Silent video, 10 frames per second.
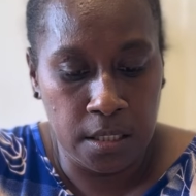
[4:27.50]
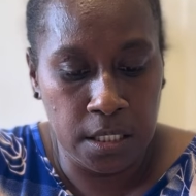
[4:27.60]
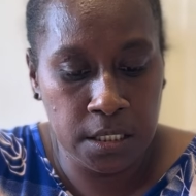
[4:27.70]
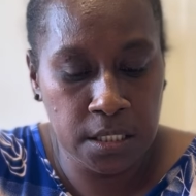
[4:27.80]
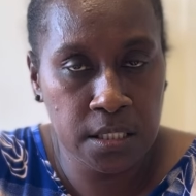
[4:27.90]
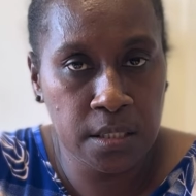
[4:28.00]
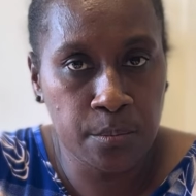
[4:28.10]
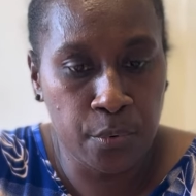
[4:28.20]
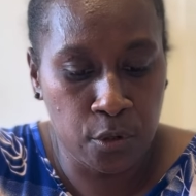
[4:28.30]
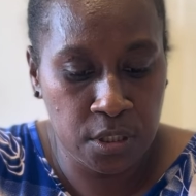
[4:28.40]
It is
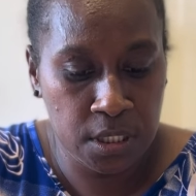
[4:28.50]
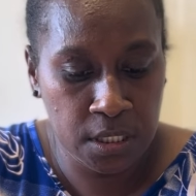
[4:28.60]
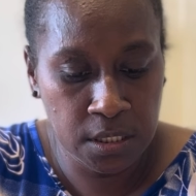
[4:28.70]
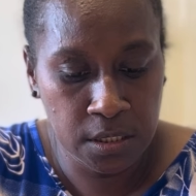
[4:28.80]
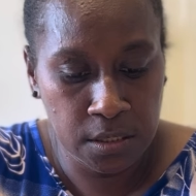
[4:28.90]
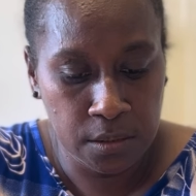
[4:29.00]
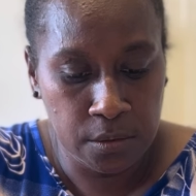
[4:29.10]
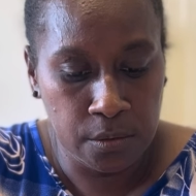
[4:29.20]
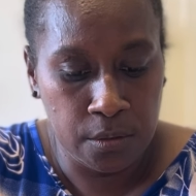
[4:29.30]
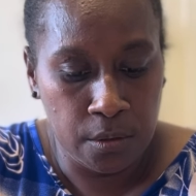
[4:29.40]
important
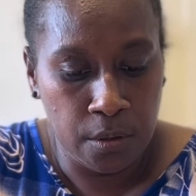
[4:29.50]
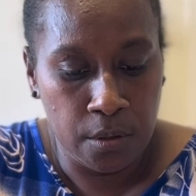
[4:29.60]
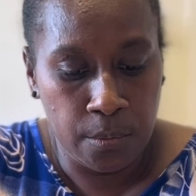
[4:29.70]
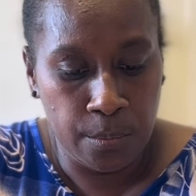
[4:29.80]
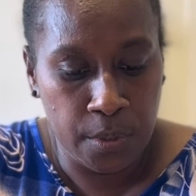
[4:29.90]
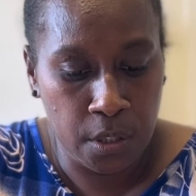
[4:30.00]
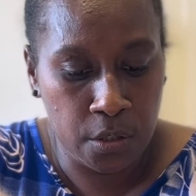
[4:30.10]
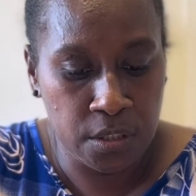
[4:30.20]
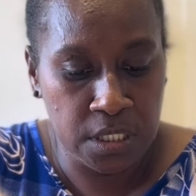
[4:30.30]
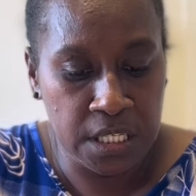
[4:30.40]

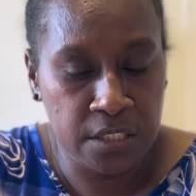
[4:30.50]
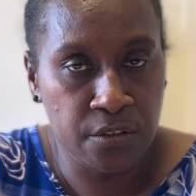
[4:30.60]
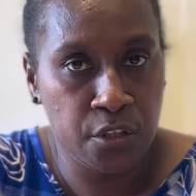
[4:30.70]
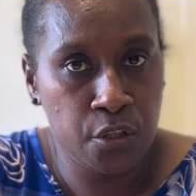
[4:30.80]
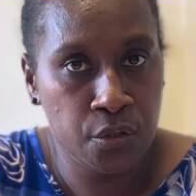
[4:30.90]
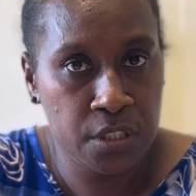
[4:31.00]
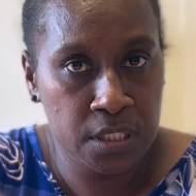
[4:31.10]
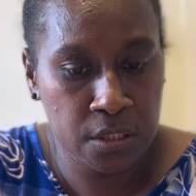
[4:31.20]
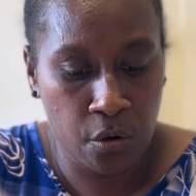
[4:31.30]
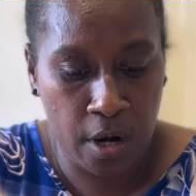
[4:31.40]
because it
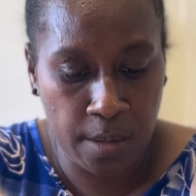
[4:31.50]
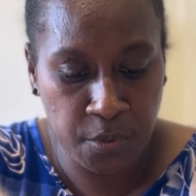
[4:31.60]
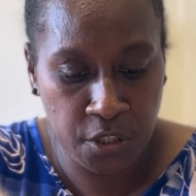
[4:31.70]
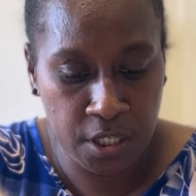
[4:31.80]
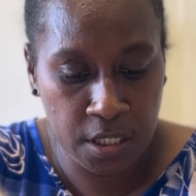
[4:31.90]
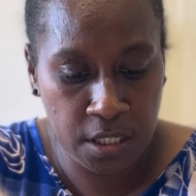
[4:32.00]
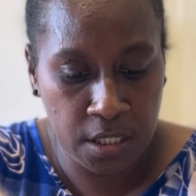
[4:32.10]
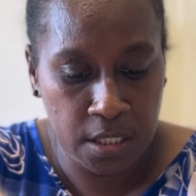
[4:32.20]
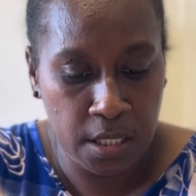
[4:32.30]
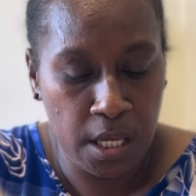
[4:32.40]
reduces corruption,
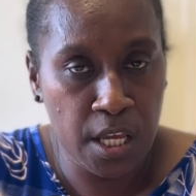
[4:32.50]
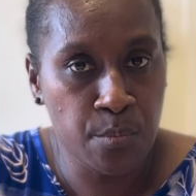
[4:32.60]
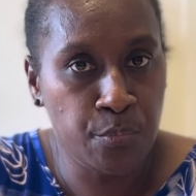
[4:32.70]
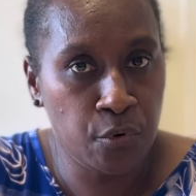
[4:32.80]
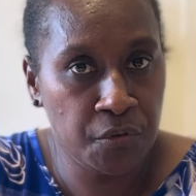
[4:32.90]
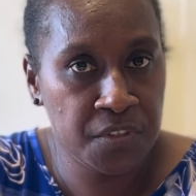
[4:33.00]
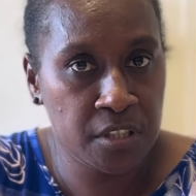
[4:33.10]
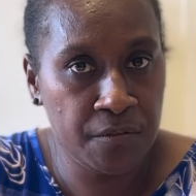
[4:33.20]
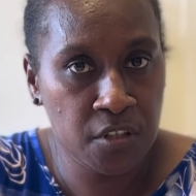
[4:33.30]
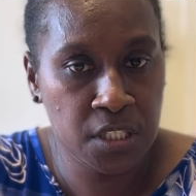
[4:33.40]
improves
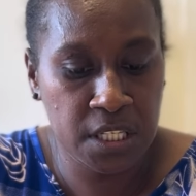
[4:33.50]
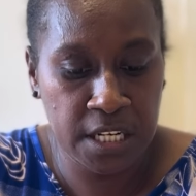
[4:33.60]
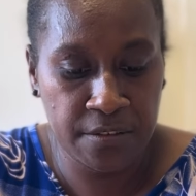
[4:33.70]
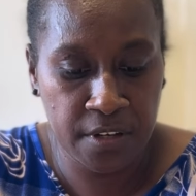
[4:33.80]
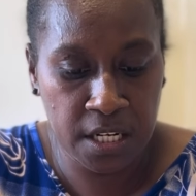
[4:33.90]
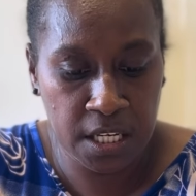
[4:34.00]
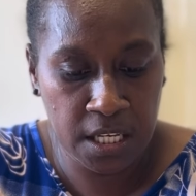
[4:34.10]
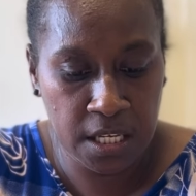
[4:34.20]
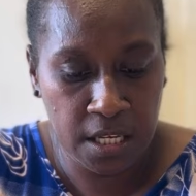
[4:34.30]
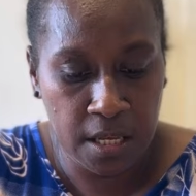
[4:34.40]
service delivery,
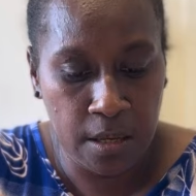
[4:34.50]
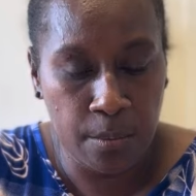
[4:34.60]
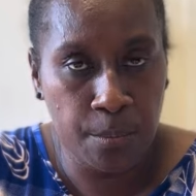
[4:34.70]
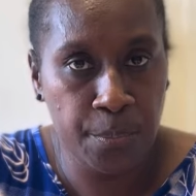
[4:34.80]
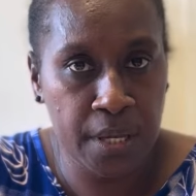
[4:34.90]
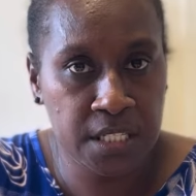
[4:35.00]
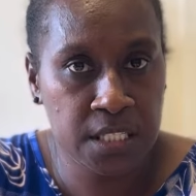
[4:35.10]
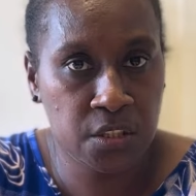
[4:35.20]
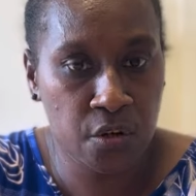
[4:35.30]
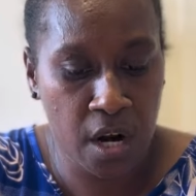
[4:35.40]

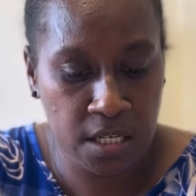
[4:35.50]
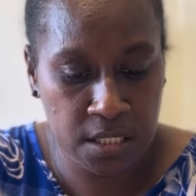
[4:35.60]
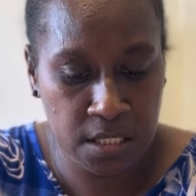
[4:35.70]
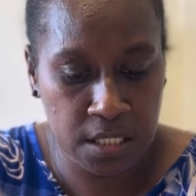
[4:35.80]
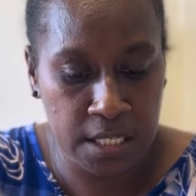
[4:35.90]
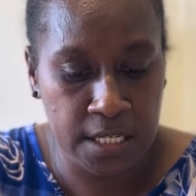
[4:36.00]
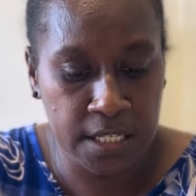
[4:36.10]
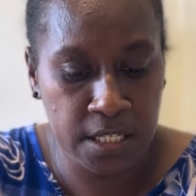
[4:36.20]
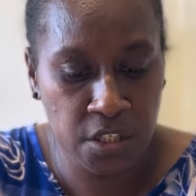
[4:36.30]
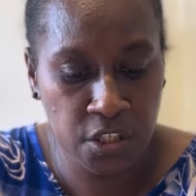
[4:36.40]
builds trust in
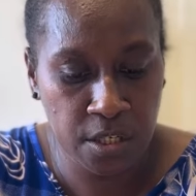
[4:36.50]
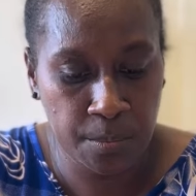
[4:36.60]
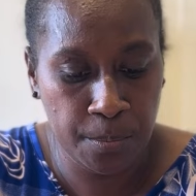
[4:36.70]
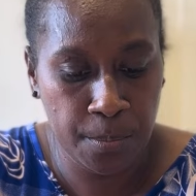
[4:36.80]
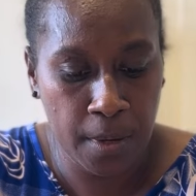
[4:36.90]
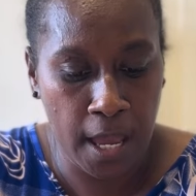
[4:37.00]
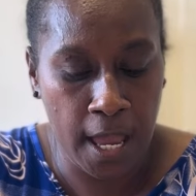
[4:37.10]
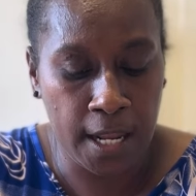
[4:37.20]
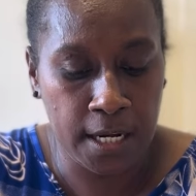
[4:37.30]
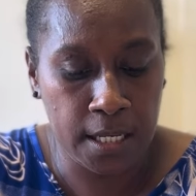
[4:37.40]
leadership,
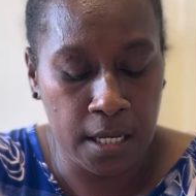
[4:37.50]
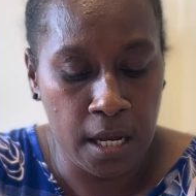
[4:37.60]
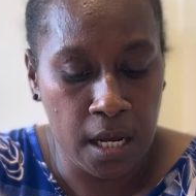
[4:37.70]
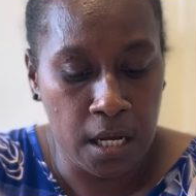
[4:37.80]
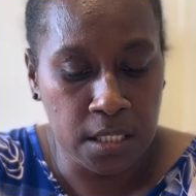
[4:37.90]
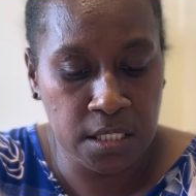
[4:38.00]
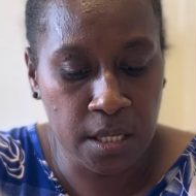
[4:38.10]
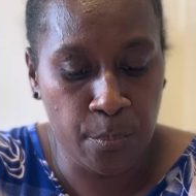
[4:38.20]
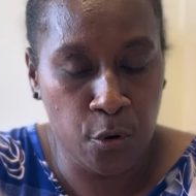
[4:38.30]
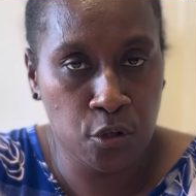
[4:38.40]
and
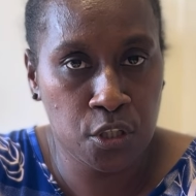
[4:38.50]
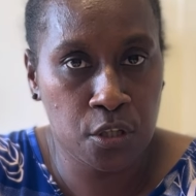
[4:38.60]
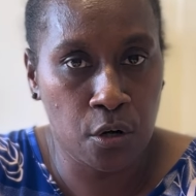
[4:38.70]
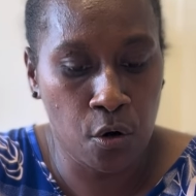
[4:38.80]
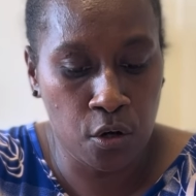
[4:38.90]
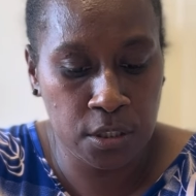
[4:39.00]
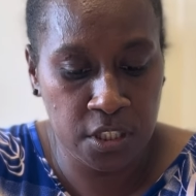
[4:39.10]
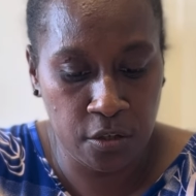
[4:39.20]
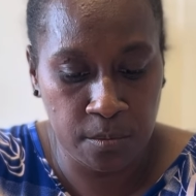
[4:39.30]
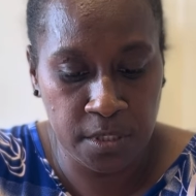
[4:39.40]
supports long-term